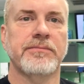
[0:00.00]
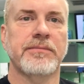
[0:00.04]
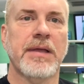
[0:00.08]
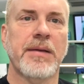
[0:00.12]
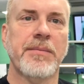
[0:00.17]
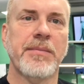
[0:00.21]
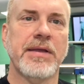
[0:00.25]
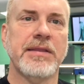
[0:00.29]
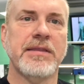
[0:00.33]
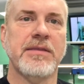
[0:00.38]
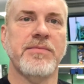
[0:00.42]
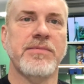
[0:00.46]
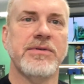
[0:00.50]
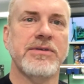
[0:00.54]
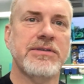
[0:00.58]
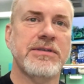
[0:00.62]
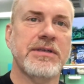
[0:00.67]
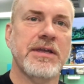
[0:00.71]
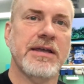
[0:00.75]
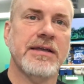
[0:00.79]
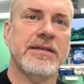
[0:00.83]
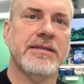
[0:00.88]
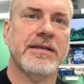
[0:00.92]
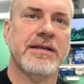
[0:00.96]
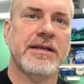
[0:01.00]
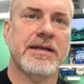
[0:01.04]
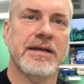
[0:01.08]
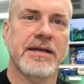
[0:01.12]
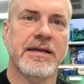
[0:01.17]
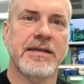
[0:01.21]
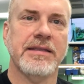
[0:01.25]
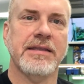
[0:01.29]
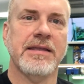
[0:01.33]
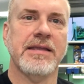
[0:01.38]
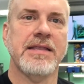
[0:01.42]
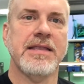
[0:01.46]
I made the mistake that
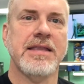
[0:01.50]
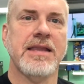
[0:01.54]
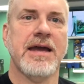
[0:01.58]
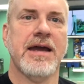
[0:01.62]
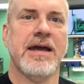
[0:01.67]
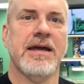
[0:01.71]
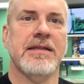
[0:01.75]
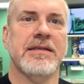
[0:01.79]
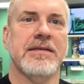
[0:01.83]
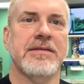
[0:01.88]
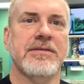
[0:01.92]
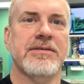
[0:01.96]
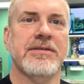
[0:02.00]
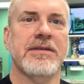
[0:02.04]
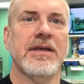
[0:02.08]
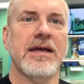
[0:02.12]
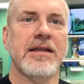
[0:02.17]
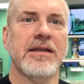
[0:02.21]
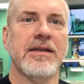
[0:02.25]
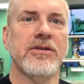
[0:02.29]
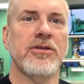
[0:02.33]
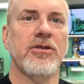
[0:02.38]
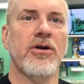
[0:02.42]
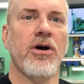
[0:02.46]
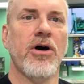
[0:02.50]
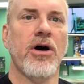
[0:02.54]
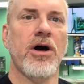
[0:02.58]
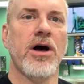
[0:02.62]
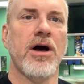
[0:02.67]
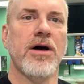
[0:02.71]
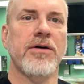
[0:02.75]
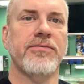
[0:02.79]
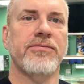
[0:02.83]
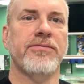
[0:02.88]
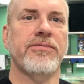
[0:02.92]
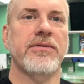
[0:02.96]
I did not set an
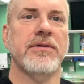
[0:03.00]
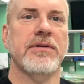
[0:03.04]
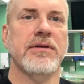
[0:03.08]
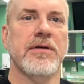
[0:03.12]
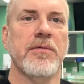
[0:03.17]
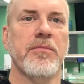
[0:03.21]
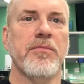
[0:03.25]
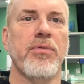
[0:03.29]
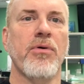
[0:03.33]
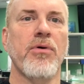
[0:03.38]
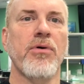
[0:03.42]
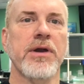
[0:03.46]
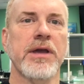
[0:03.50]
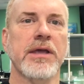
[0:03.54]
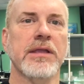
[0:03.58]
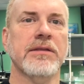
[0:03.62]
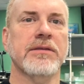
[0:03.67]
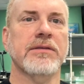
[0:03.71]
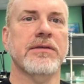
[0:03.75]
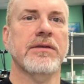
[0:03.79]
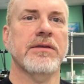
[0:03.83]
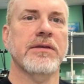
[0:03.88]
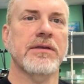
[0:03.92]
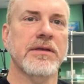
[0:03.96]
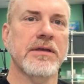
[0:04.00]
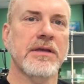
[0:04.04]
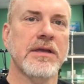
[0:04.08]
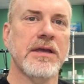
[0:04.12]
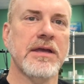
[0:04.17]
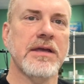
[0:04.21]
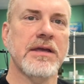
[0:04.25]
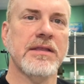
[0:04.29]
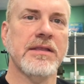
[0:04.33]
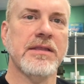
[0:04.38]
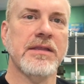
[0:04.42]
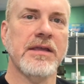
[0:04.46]
off point
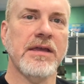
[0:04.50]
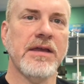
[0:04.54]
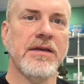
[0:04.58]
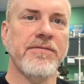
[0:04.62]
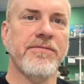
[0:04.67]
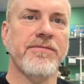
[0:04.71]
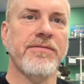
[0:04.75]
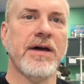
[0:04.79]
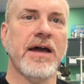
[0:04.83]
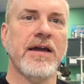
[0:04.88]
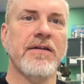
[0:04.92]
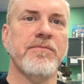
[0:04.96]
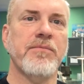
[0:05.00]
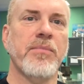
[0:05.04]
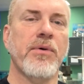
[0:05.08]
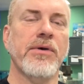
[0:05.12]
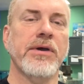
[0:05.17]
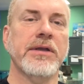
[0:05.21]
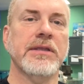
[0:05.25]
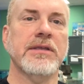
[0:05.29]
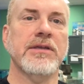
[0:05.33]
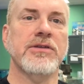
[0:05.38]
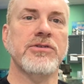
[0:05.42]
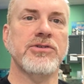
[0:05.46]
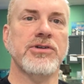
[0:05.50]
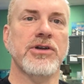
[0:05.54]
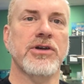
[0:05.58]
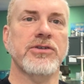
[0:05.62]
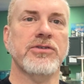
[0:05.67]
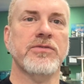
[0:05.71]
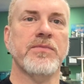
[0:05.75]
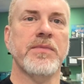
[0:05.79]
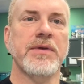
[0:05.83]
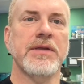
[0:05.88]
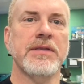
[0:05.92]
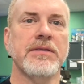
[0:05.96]
in the 5-point
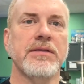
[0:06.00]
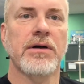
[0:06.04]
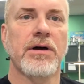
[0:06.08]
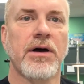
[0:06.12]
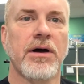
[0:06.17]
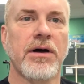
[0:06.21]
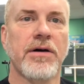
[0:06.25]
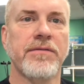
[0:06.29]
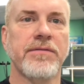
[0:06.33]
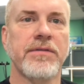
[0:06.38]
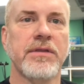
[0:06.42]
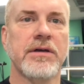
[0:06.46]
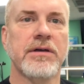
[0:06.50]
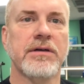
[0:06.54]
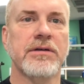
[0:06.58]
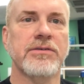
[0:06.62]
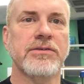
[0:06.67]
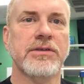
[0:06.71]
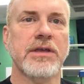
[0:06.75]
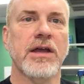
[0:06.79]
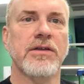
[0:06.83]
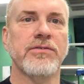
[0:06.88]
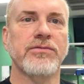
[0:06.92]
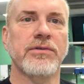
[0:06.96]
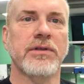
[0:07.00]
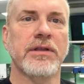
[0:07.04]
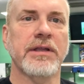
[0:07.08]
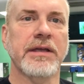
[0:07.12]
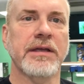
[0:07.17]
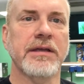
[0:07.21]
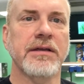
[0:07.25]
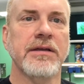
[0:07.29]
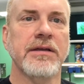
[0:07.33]
adjustment of the scheduling.